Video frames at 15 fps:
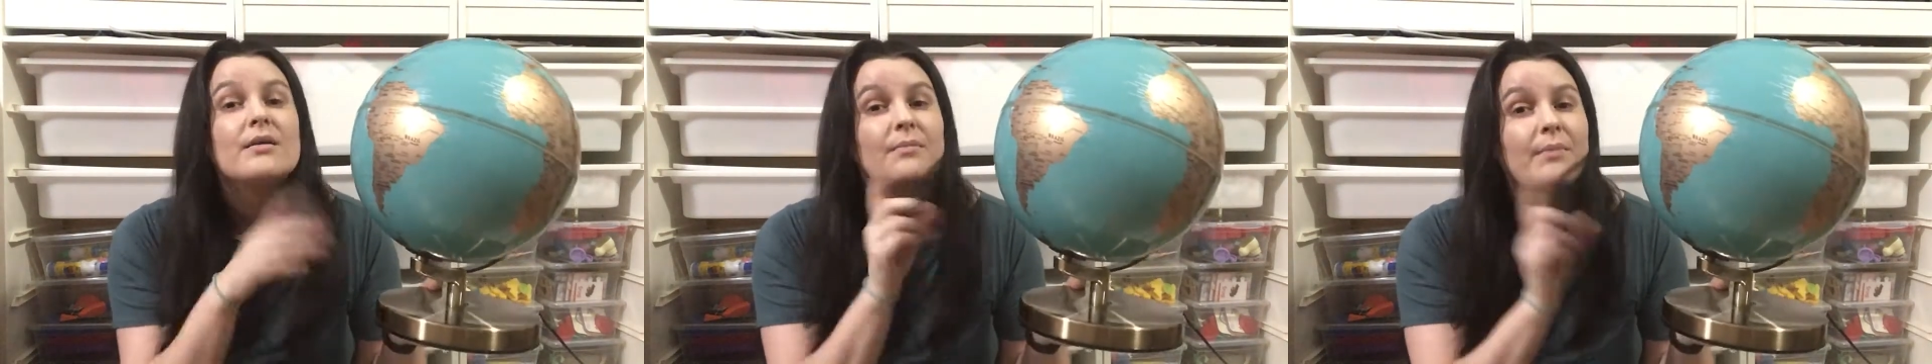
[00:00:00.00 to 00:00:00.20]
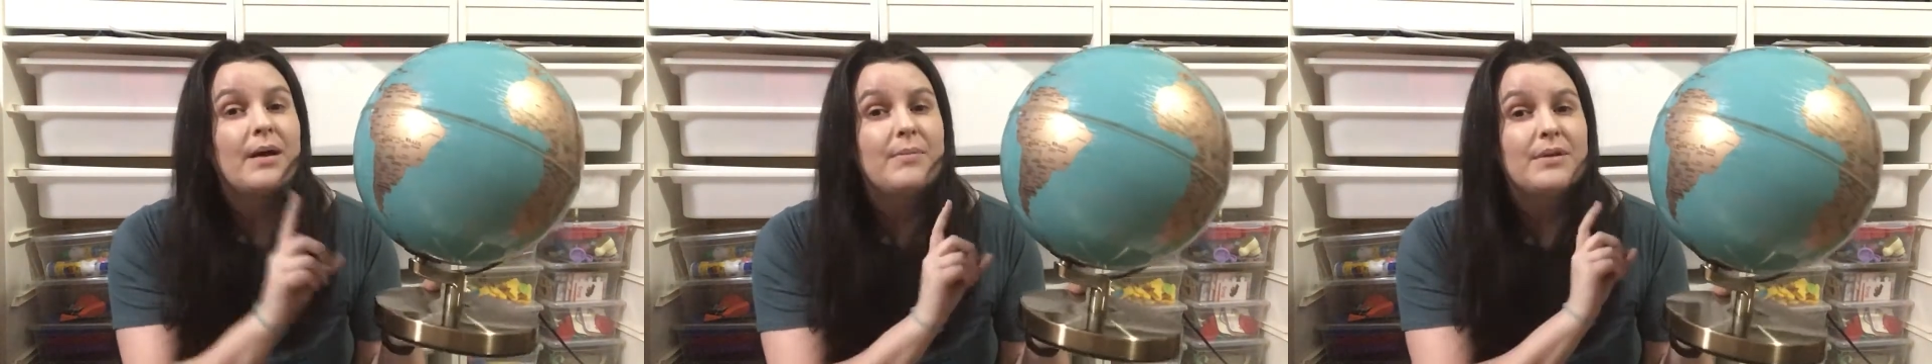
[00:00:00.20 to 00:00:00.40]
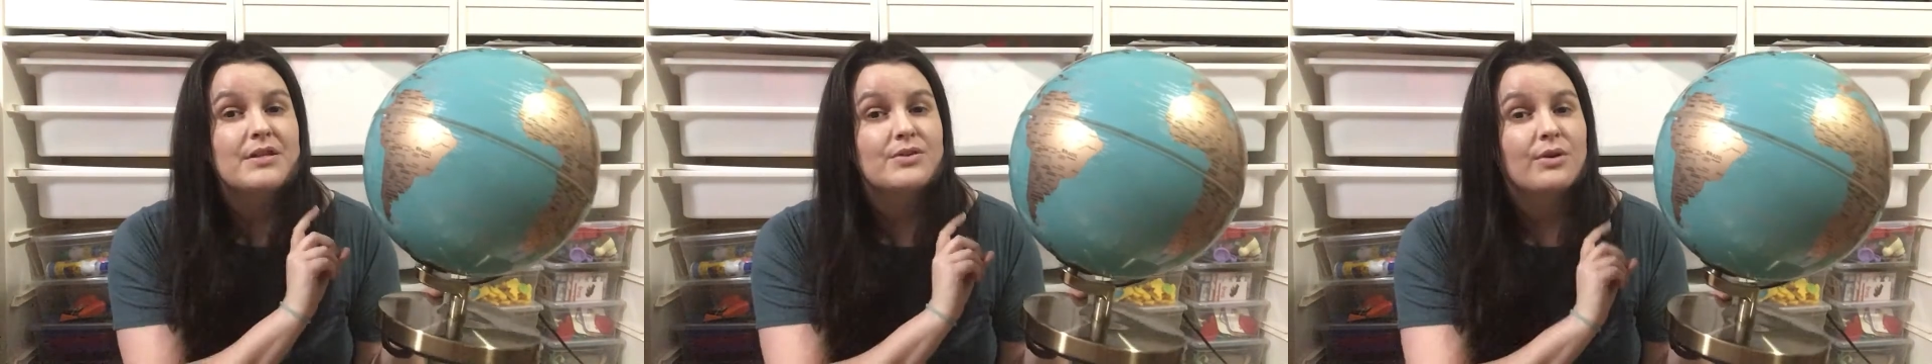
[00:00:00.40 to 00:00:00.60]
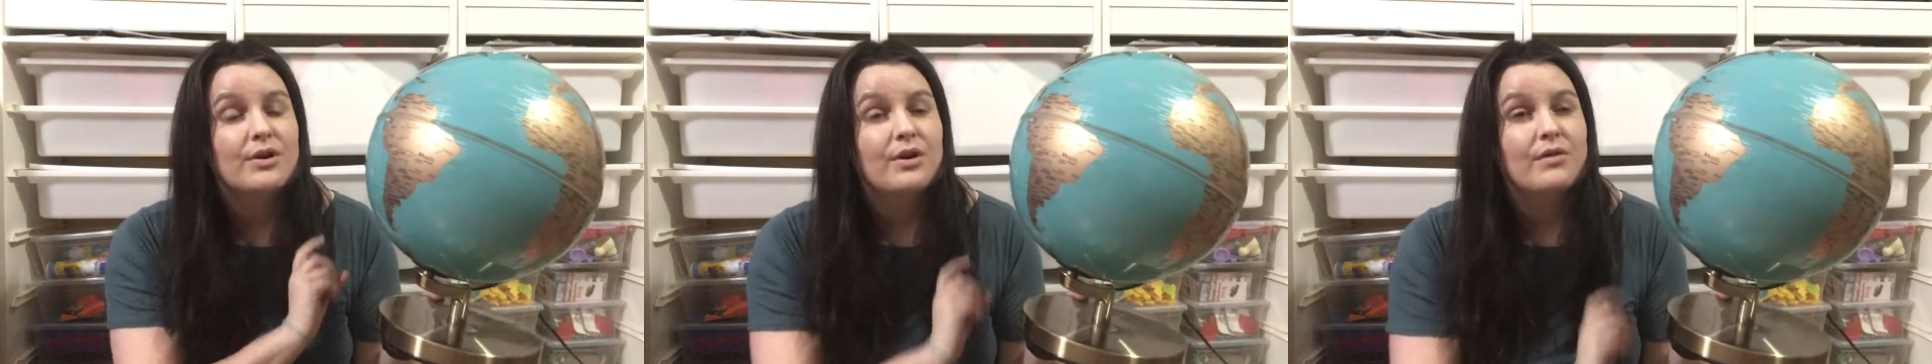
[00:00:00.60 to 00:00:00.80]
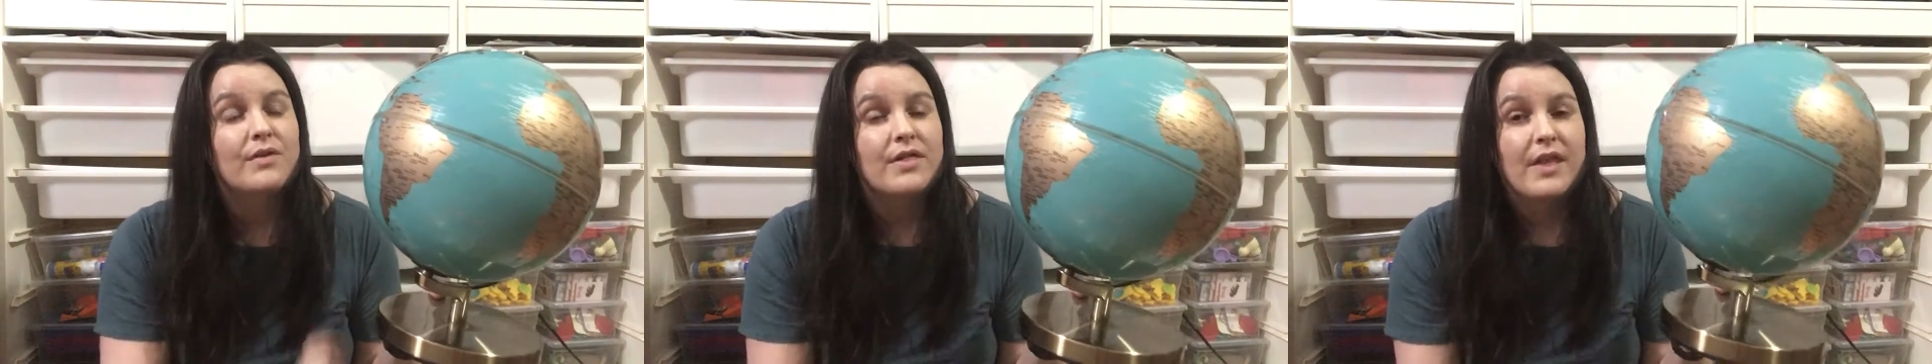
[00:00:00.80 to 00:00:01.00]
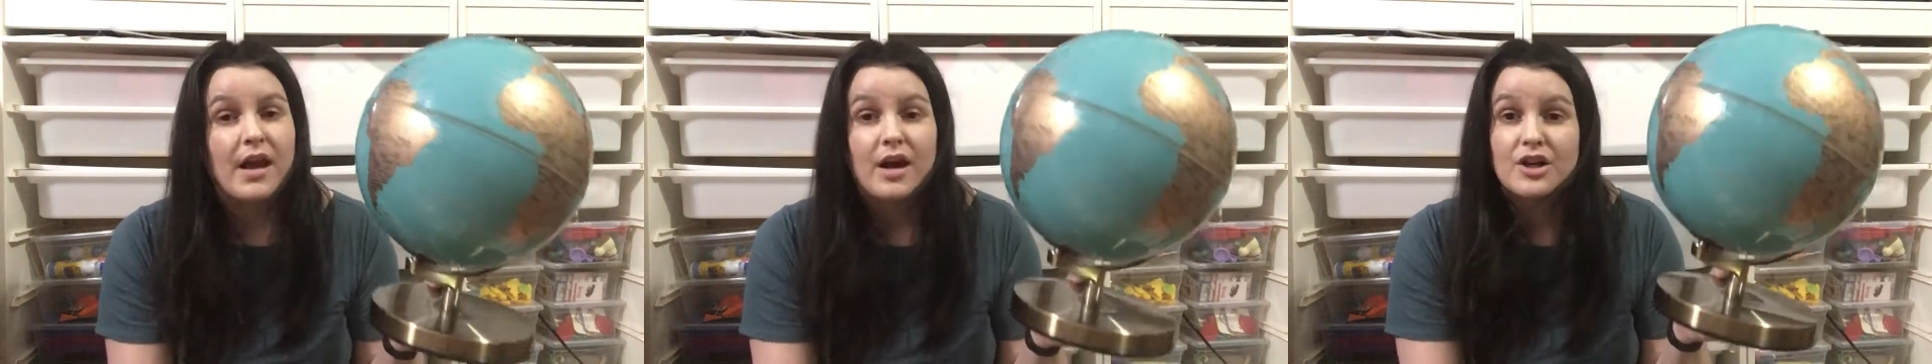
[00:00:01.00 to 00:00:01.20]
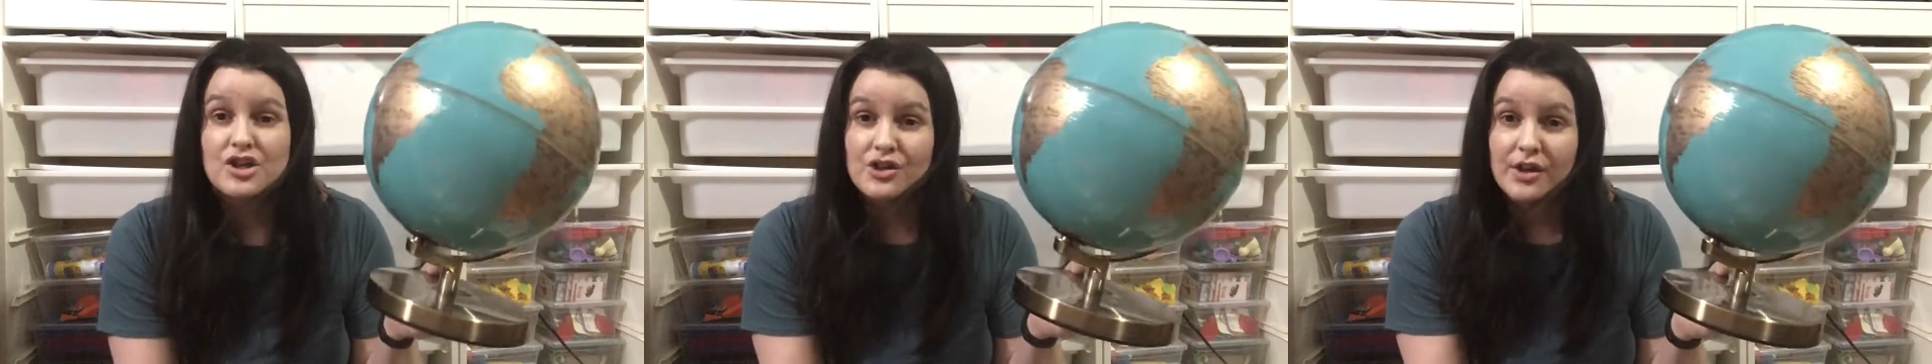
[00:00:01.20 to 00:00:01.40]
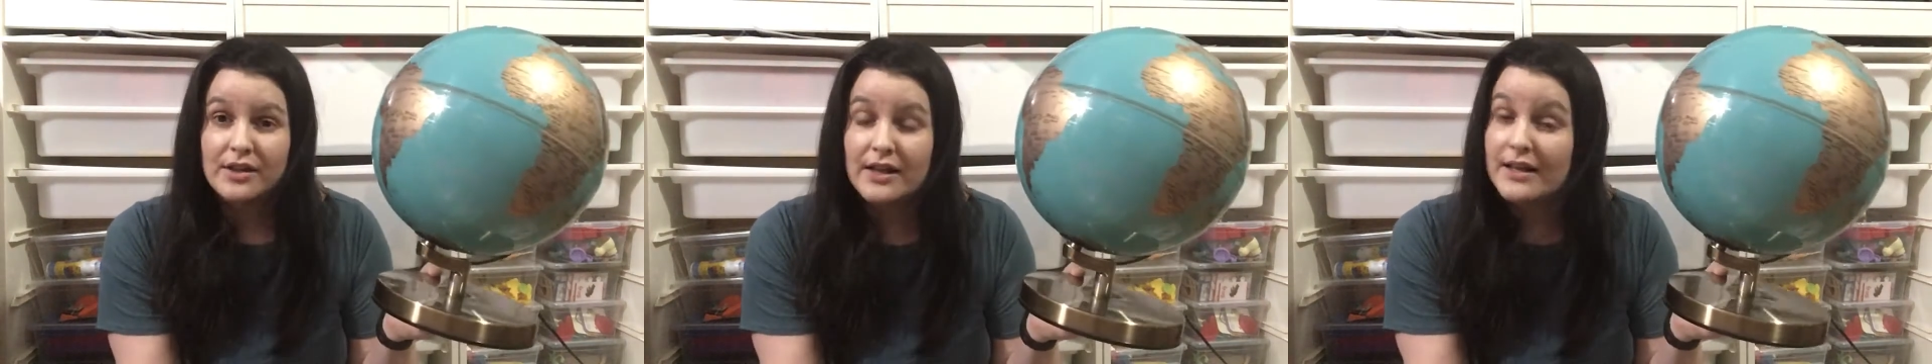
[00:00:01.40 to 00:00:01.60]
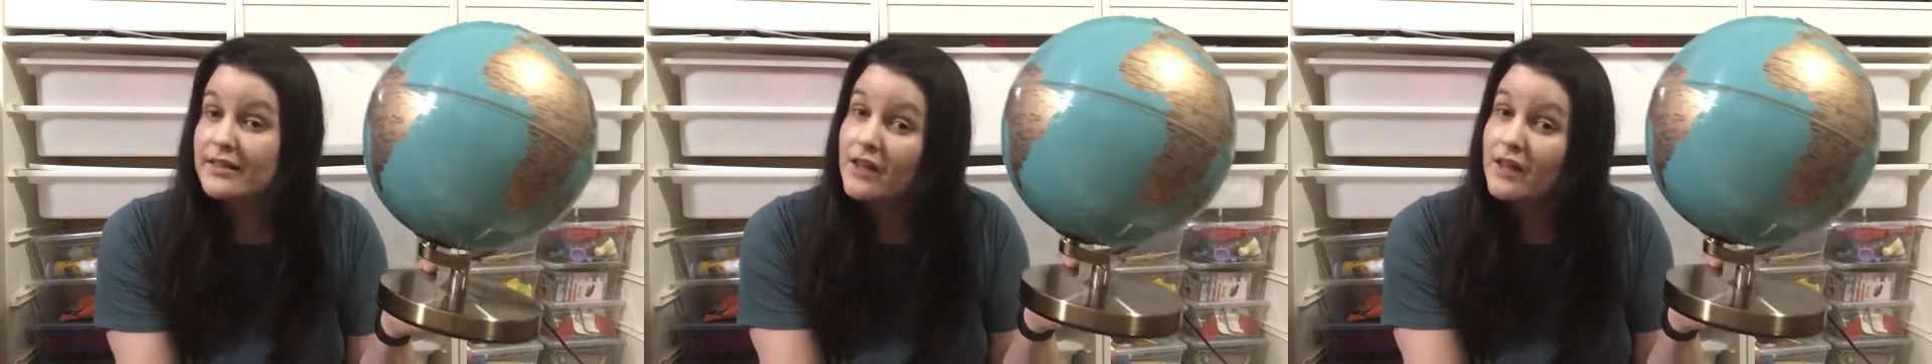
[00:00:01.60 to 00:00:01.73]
Might be stored over there during like